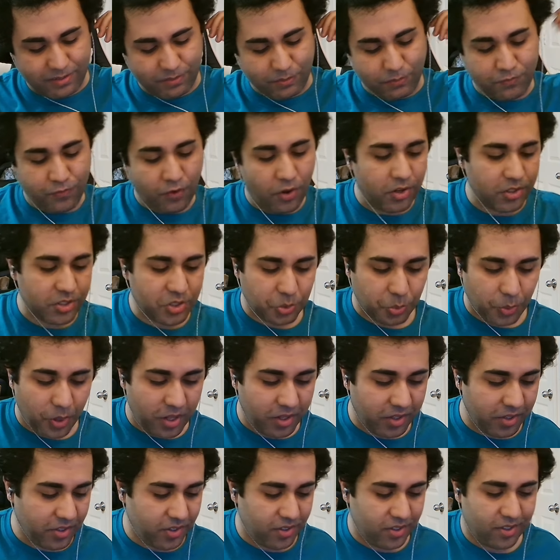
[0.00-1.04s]
Vault
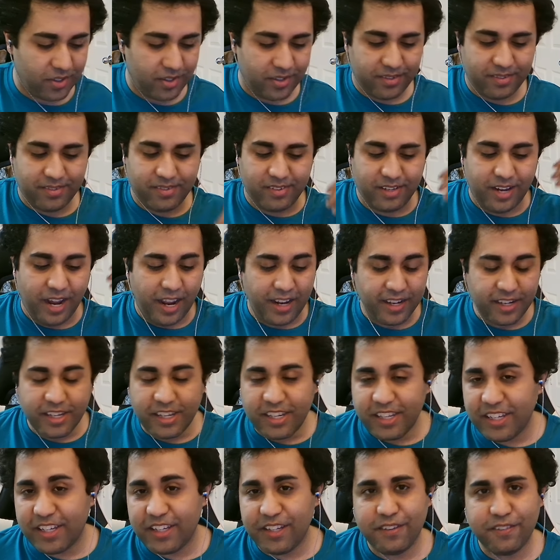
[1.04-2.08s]
Dweller,
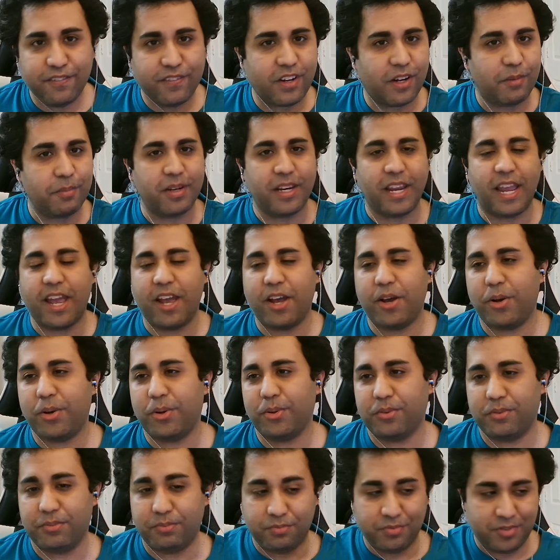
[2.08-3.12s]
naive, coming
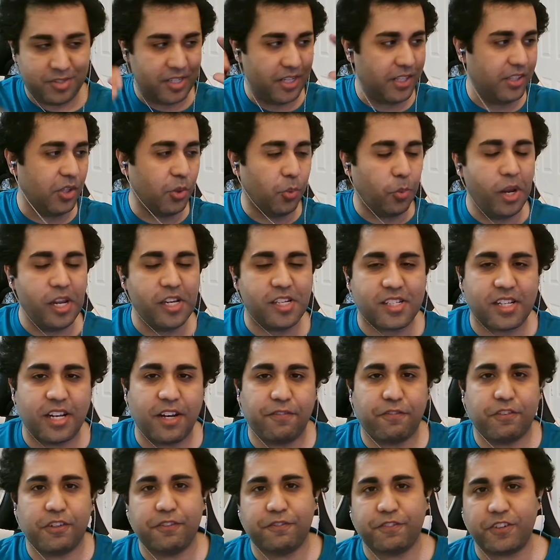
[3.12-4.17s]
out, seeing the
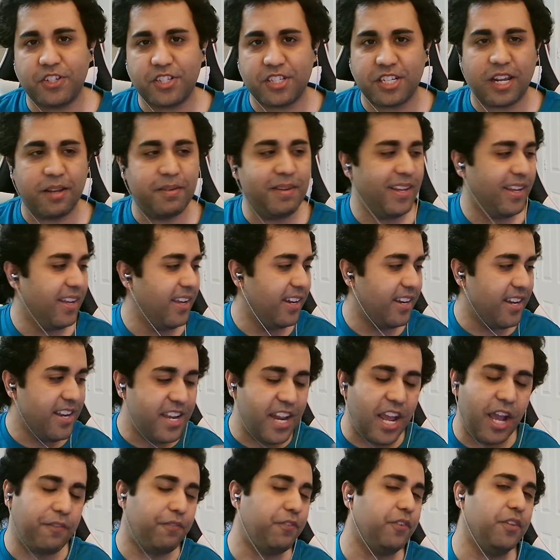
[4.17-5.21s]
Wasteland for the first time, definitely